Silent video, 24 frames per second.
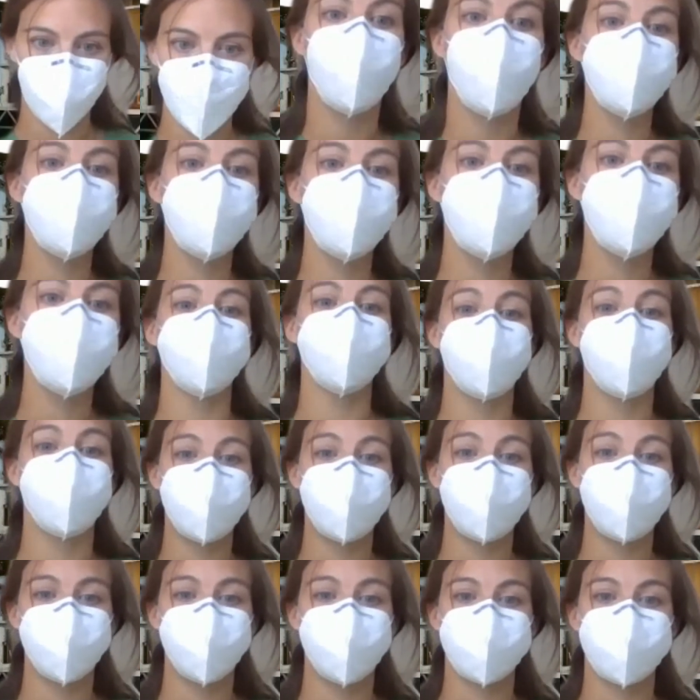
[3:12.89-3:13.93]
Once your
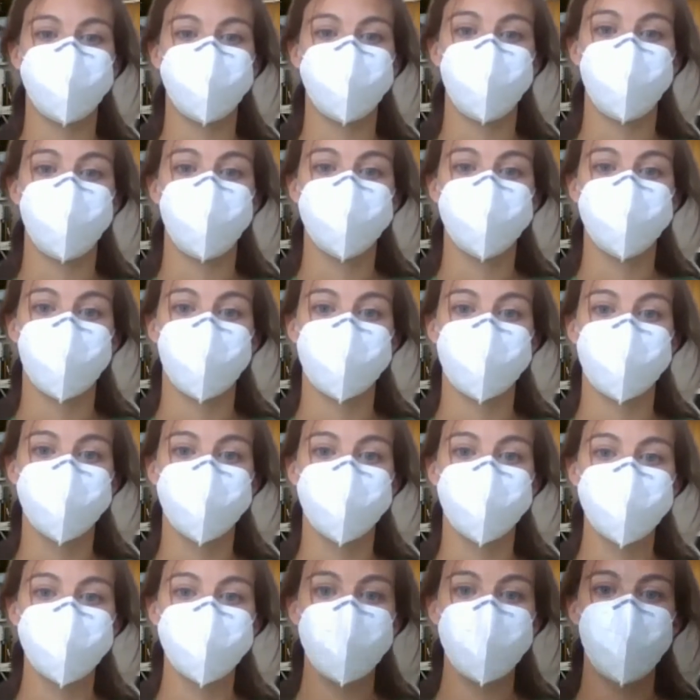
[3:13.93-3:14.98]
5 days of use are
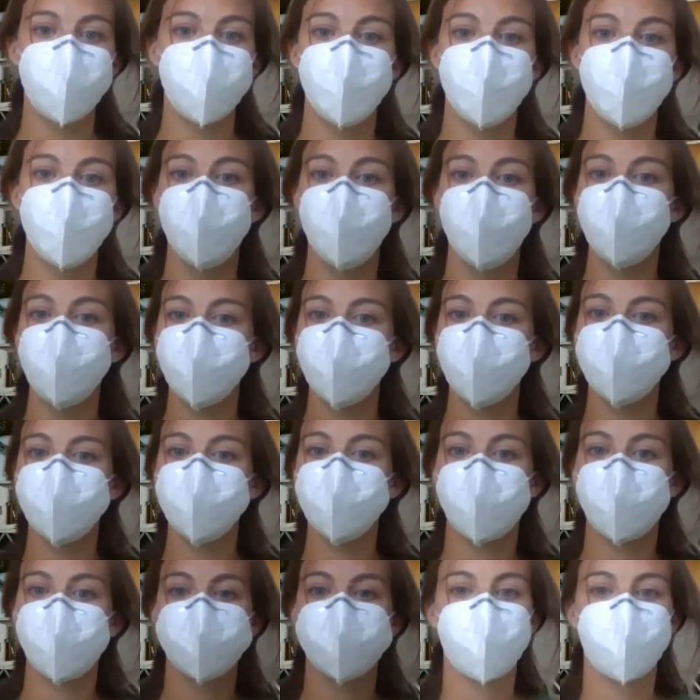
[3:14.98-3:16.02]
complete, you can
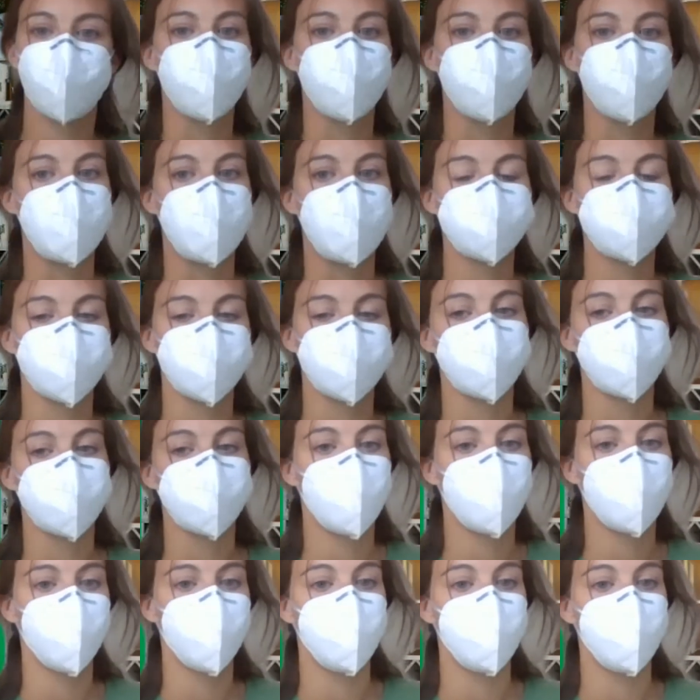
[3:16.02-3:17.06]
dispose of your mask in
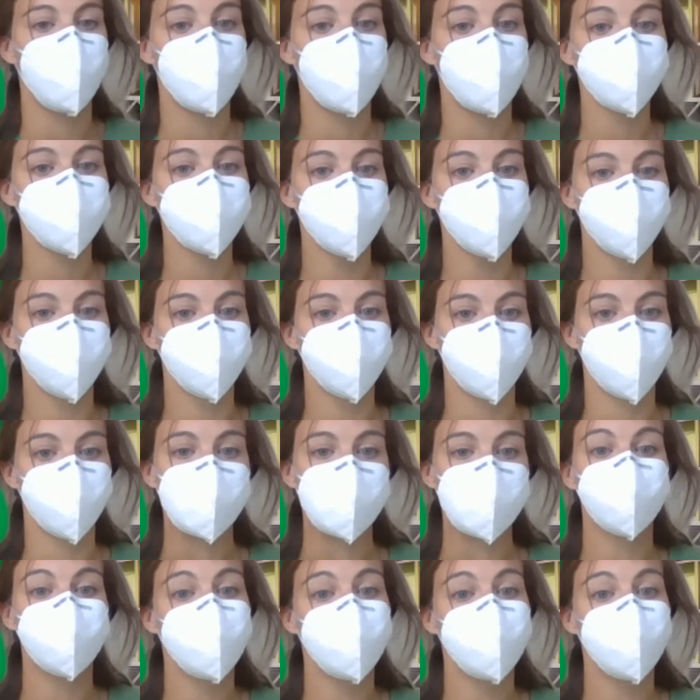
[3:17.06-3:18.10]
common household
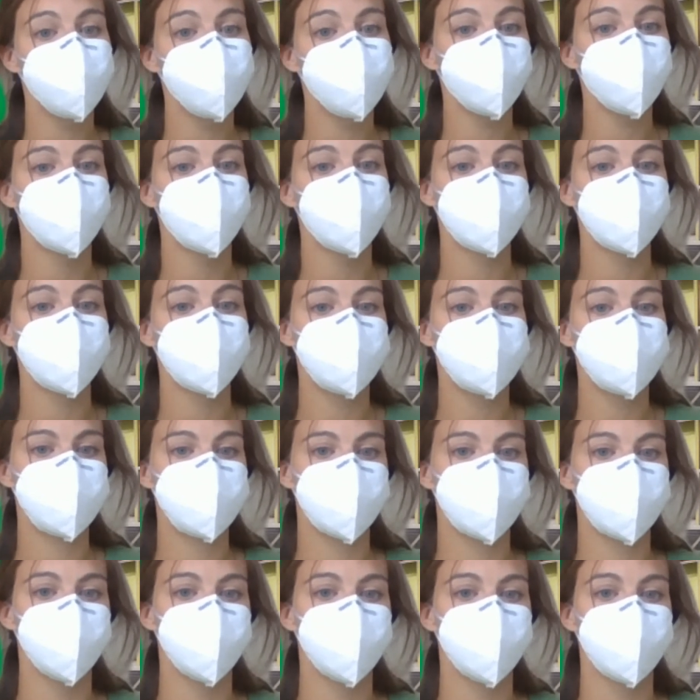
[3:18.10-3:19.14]
trash if
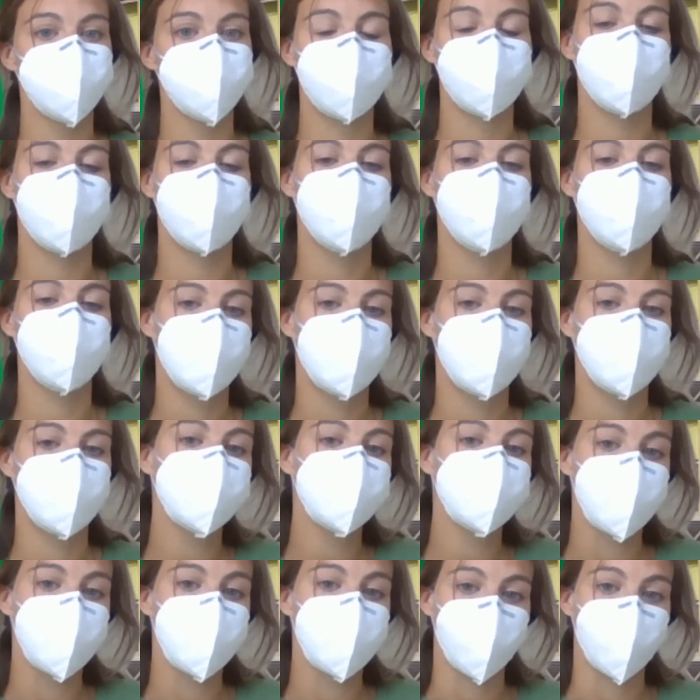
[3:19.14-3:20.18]
concealed in a
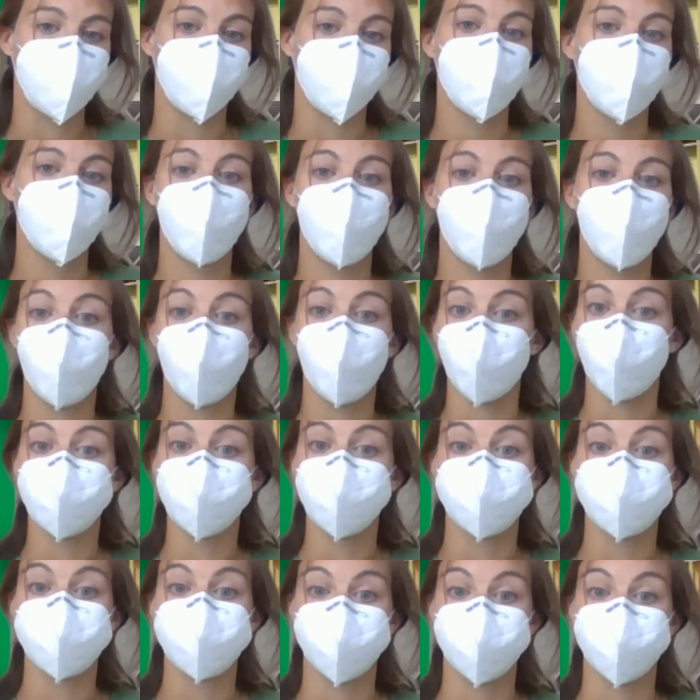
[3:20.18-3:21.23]
lined container
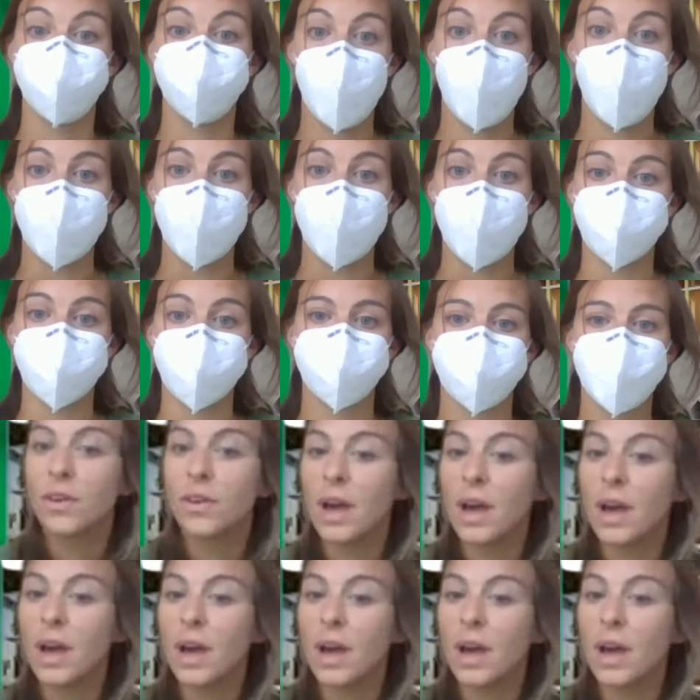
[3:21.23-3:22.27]
or sealed bag.
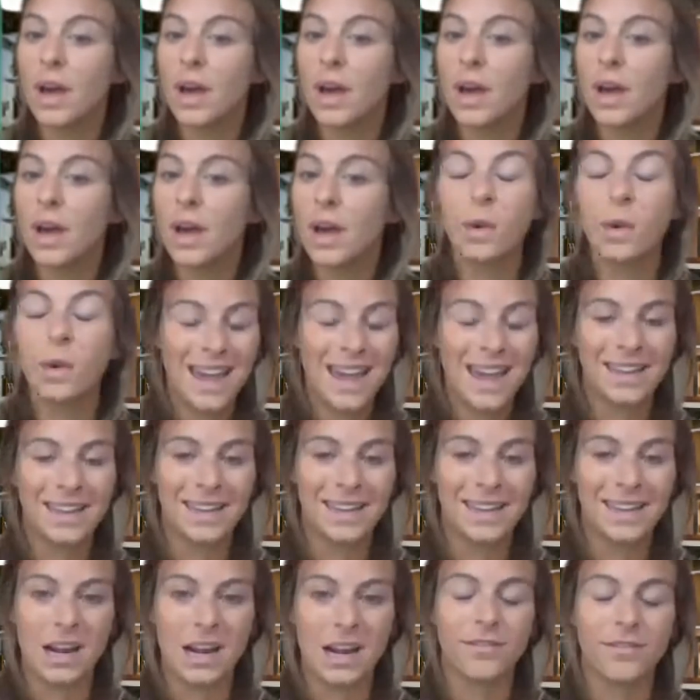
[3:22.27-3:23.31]
So now that we've done
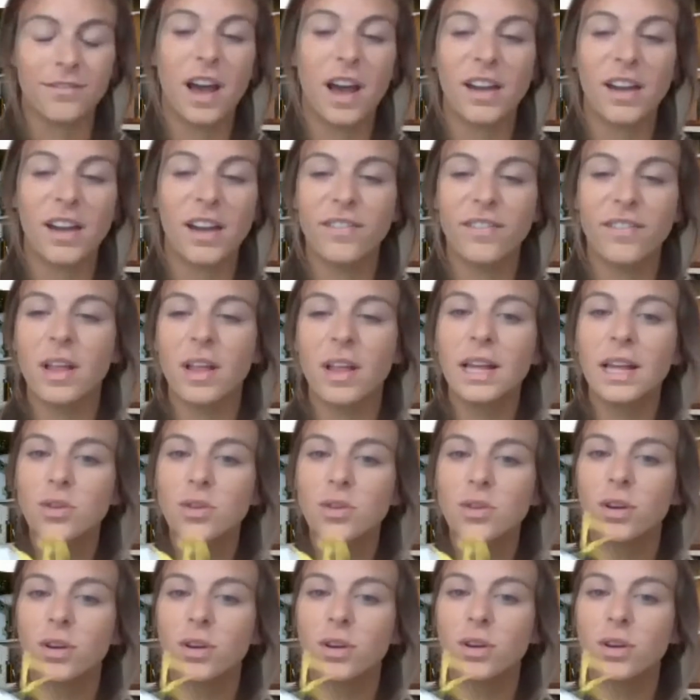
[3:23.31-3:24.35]
KN95,
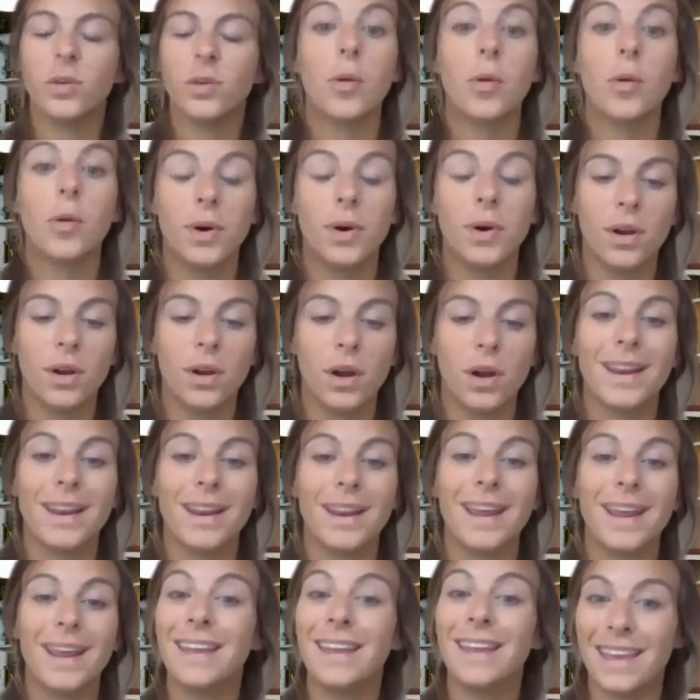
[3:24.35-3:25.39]
let's review how to
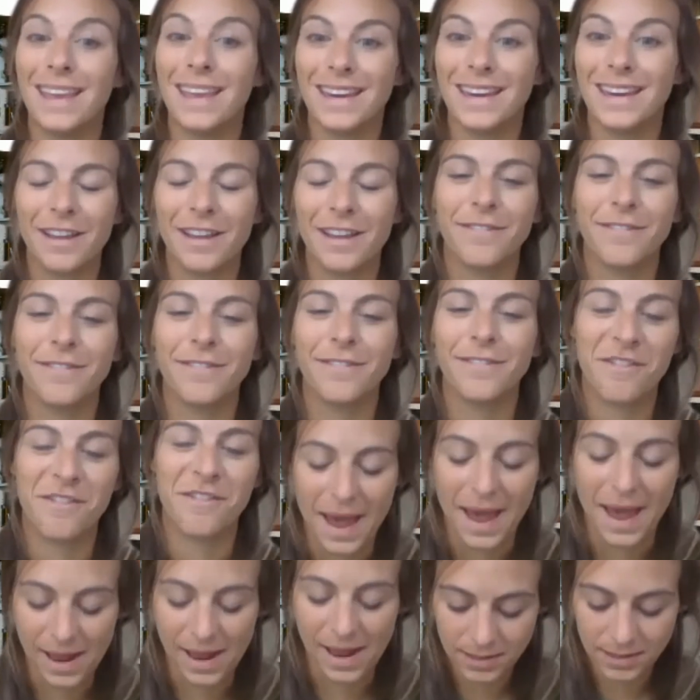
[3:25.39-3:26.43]
put on an
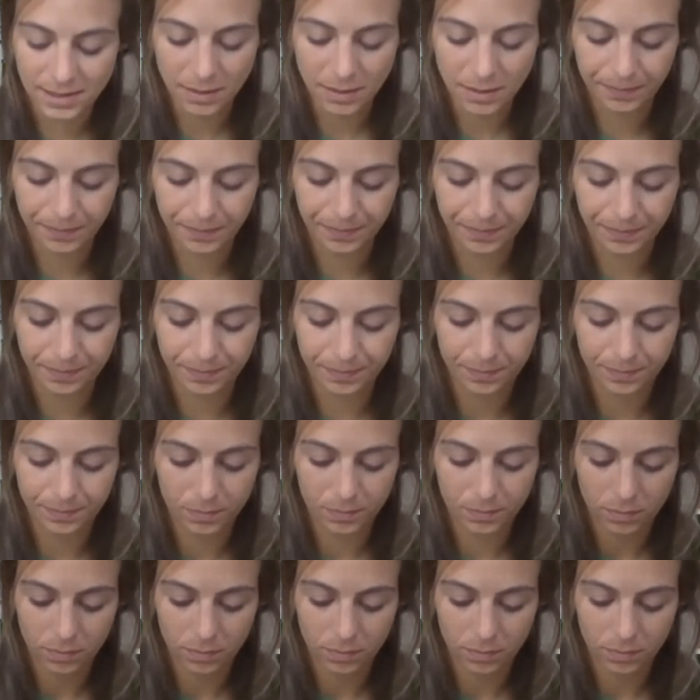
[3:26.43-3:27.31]
N95 mask.